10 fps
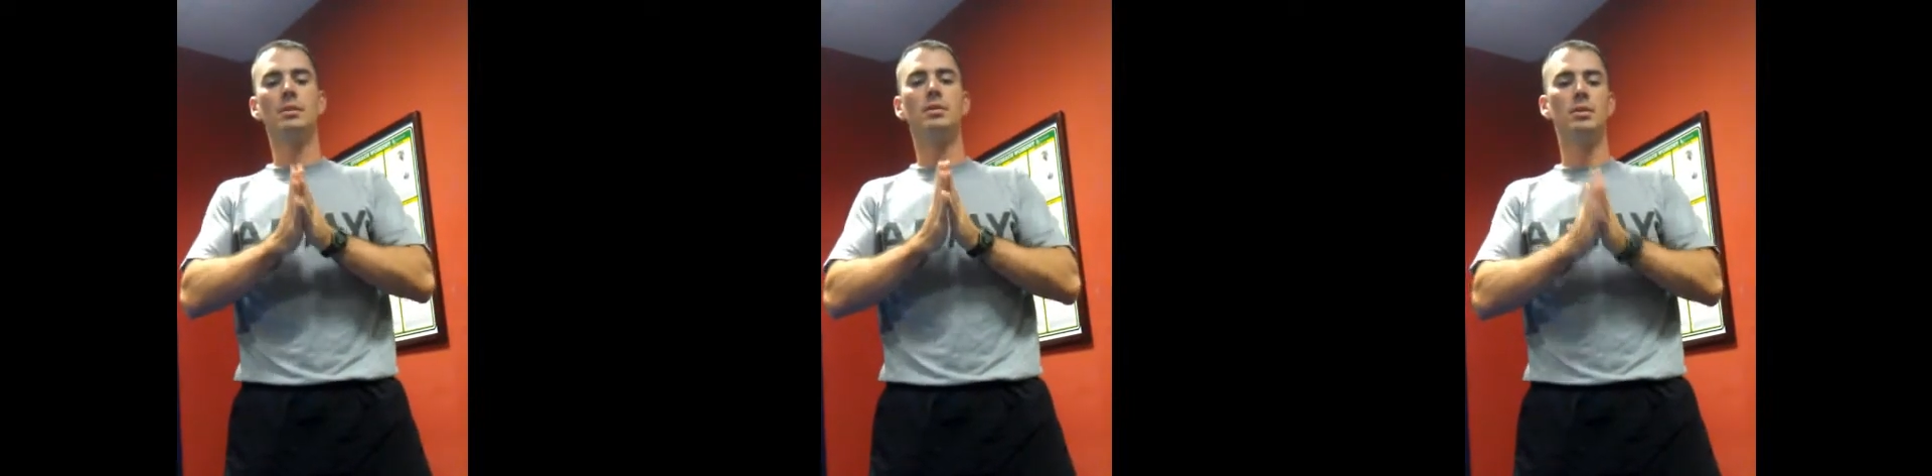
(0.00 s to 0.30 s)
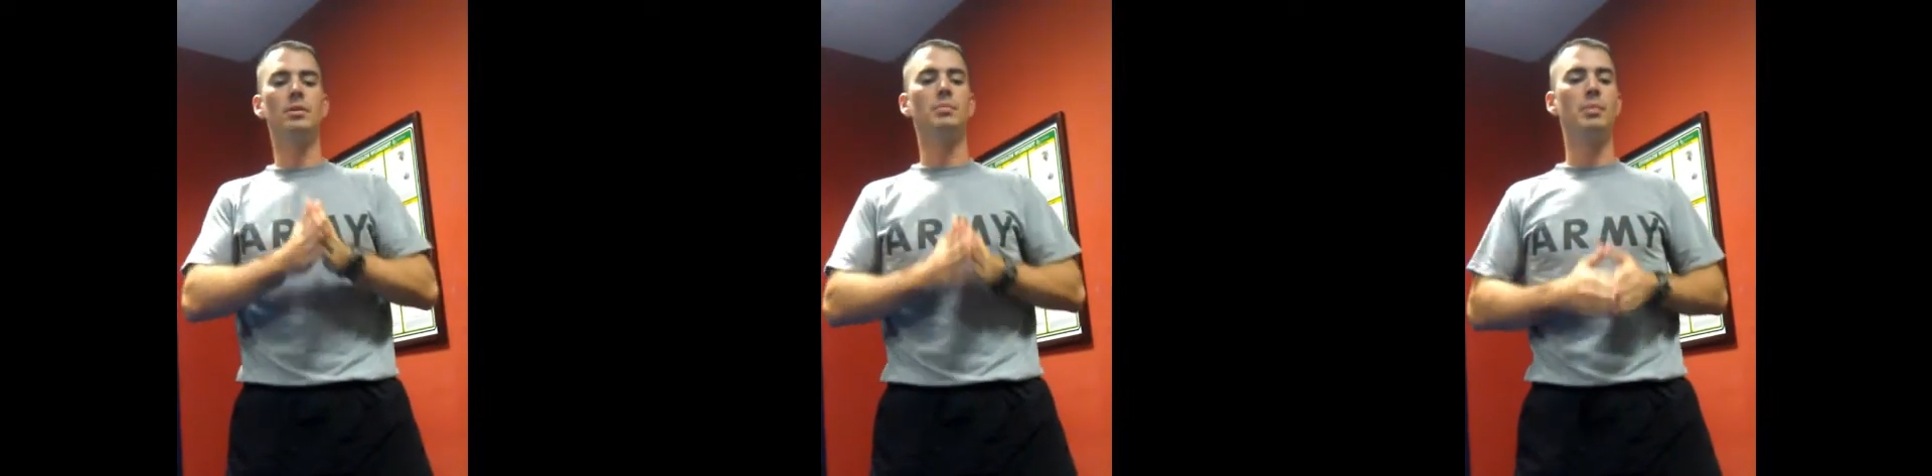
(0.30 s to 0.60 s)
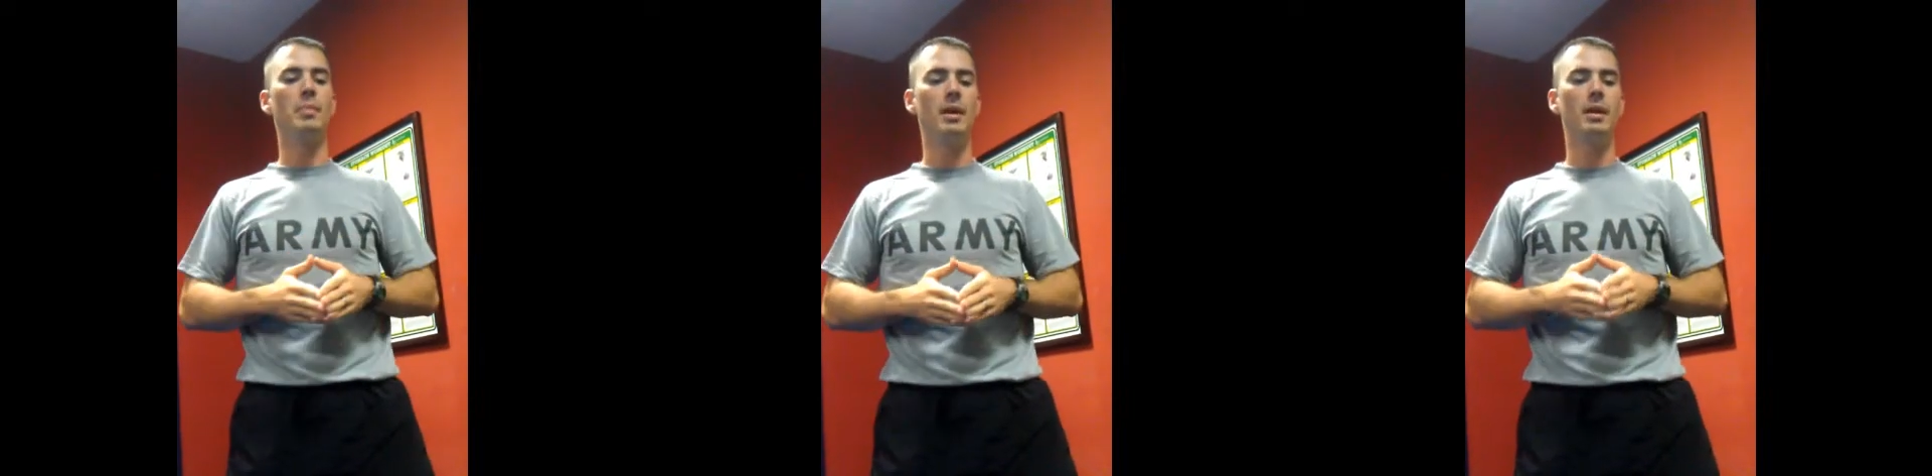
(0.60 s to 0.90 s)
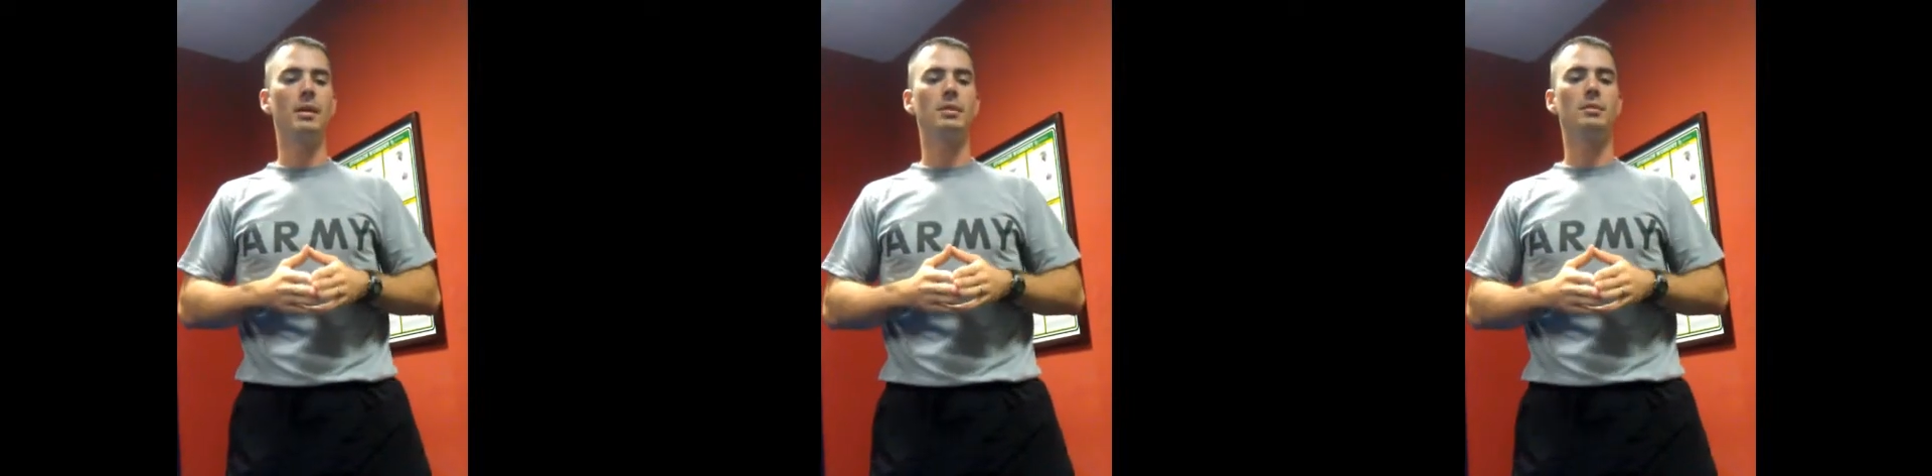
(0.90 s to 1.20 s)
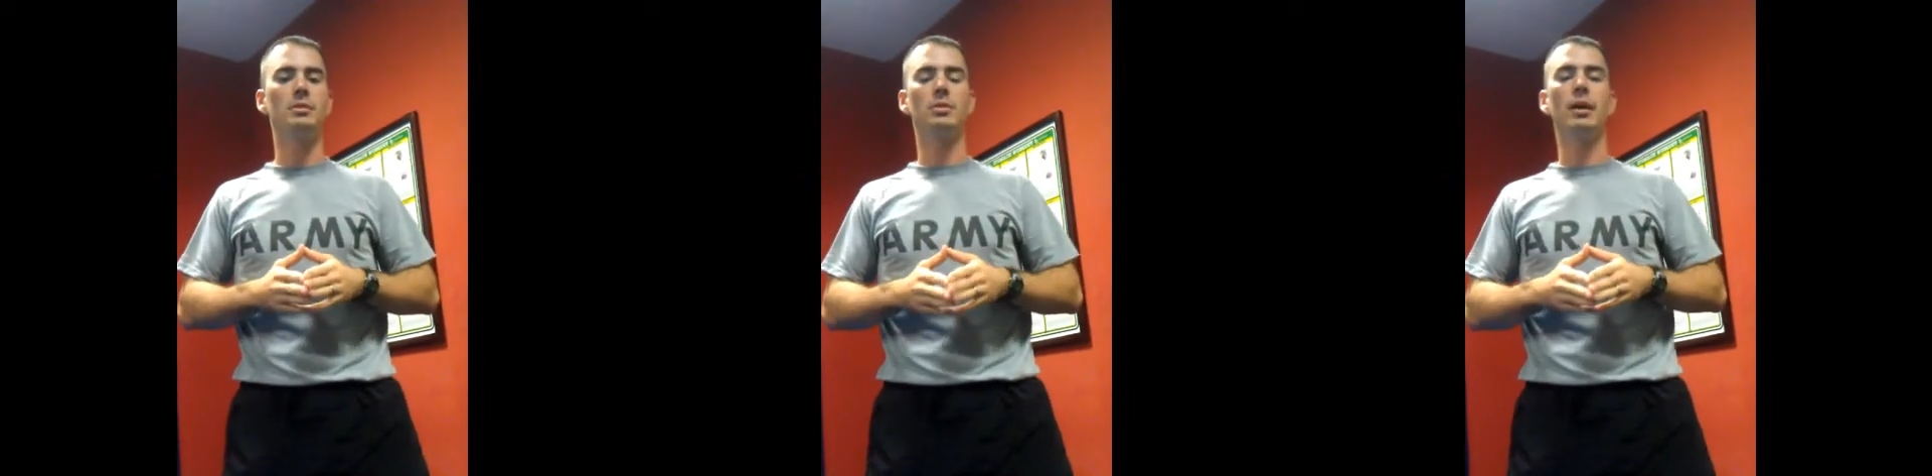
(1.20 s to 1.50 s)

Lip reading: things to do to prepare, to